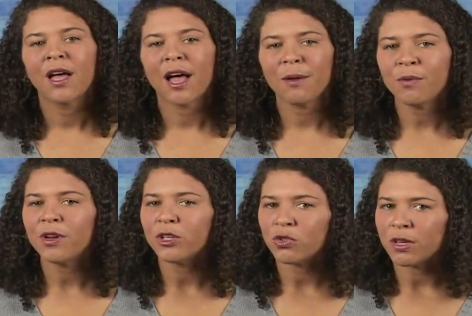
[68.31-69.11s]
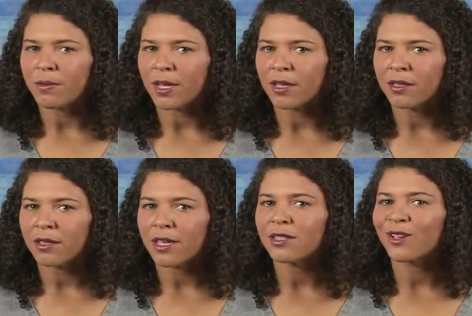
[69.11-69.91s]
Hyponatremia
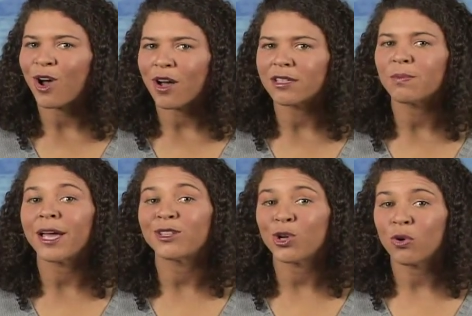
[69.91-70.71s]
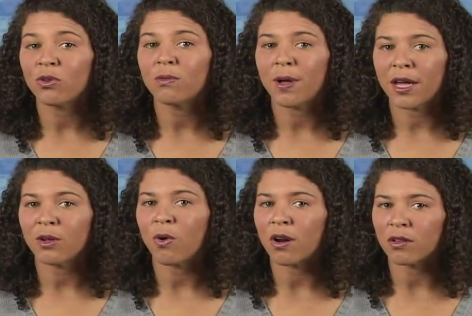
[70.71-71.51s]
is caused by a total
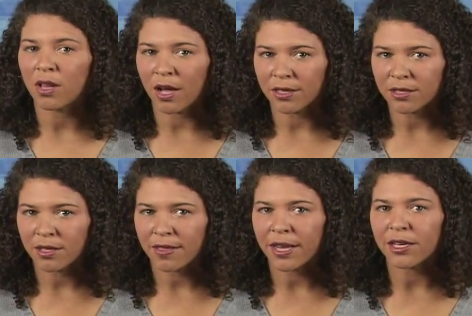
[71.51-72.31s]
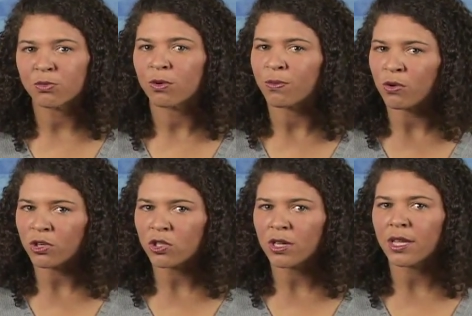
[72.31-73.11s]
body water loss that is
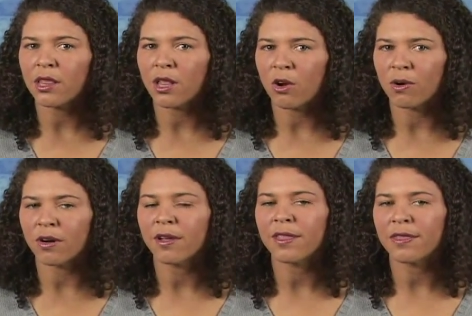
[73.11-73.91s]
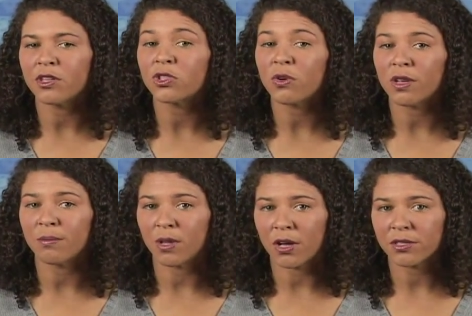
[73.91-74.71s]
proportionately lower than the
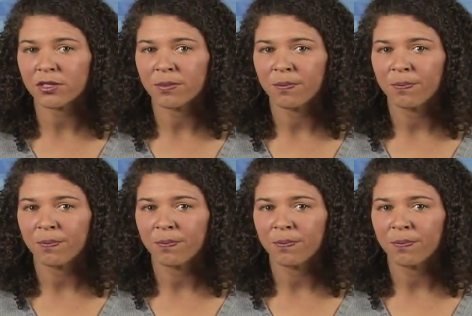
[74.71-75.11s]
sodium loss.